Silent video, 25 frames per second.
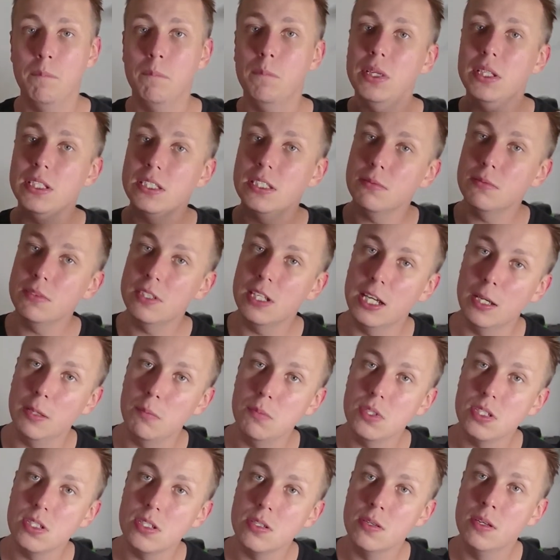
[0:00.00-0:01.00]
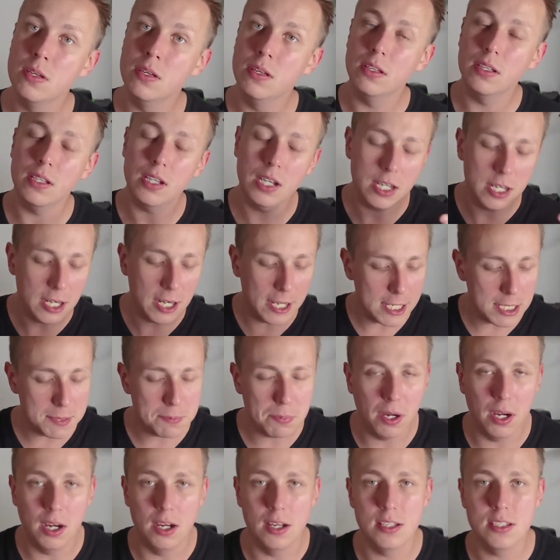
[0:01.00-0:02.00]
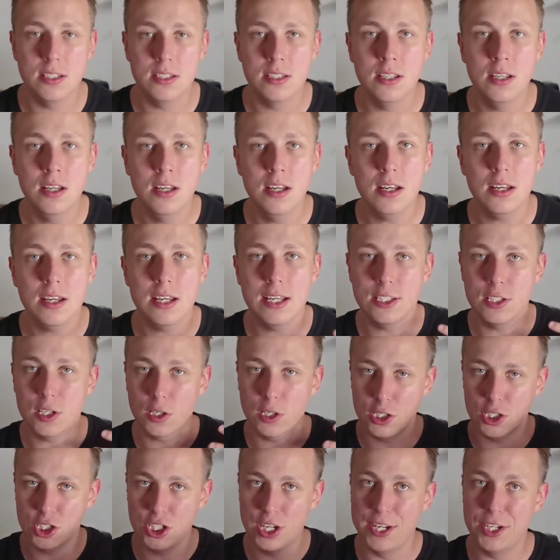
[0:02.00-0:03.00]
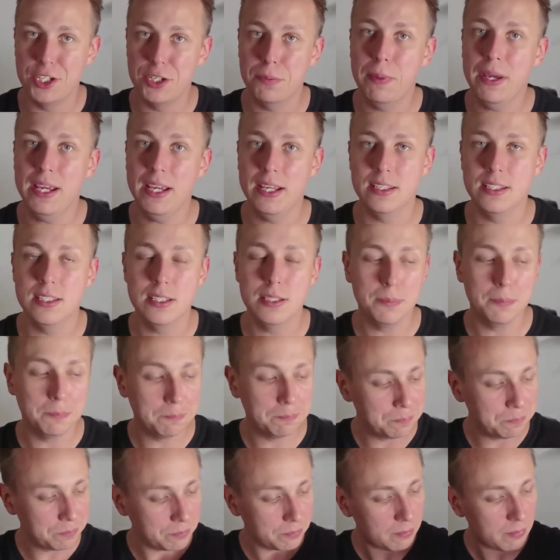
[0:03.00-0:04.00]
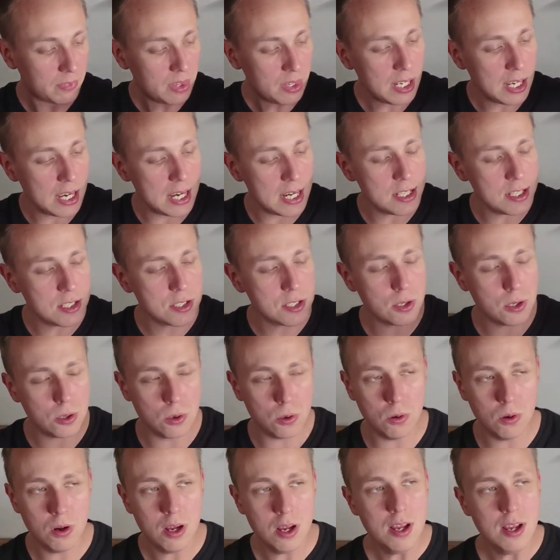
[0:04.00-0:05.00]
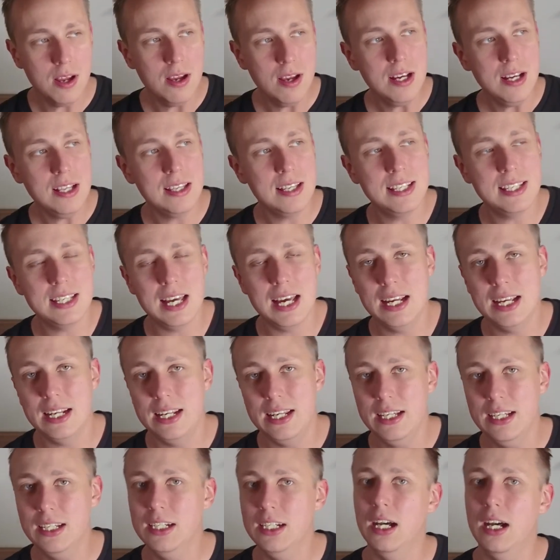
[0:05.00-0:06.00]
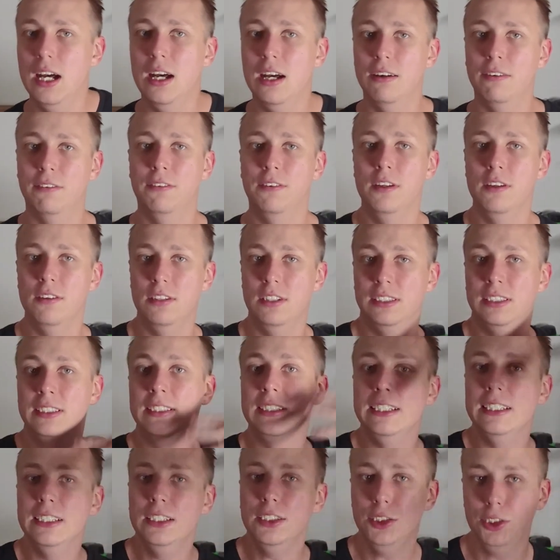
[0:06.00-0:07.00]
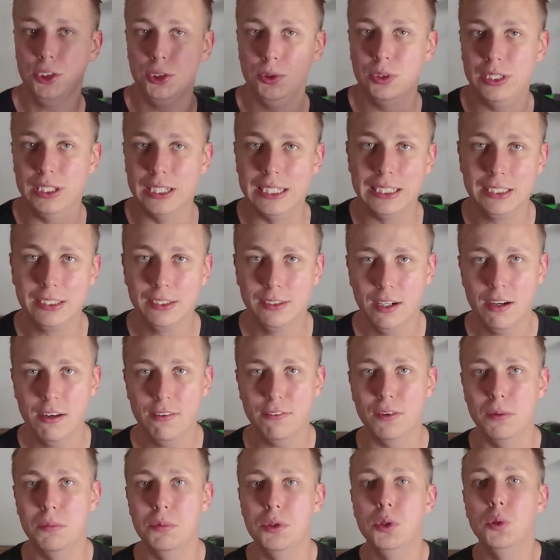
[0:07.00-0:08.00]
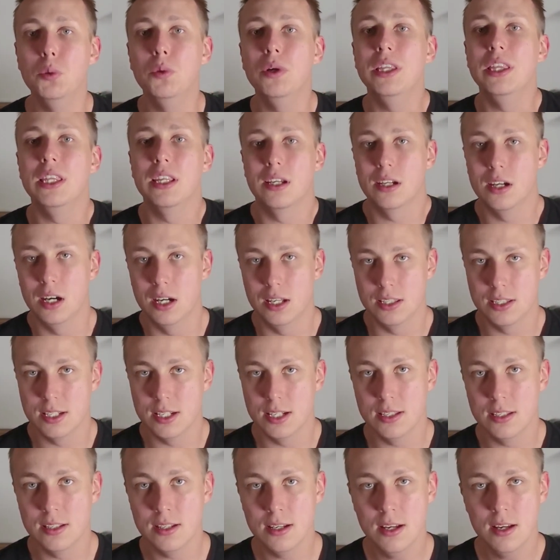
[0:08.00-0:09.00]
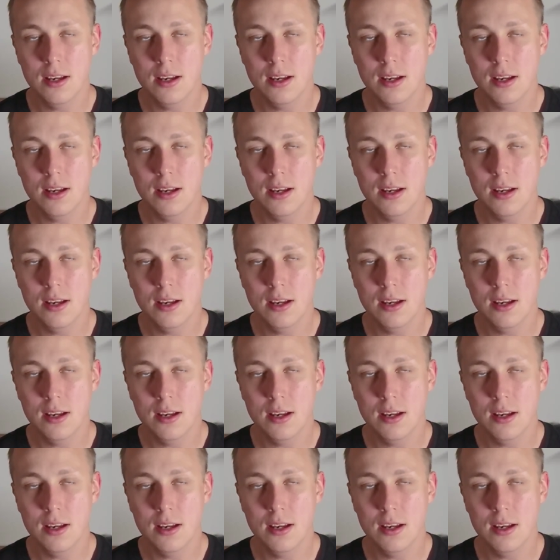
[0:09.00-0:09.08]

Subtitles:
But sometimes a nice pause is a good change of pace. And so this idea of skills you get from doing the content,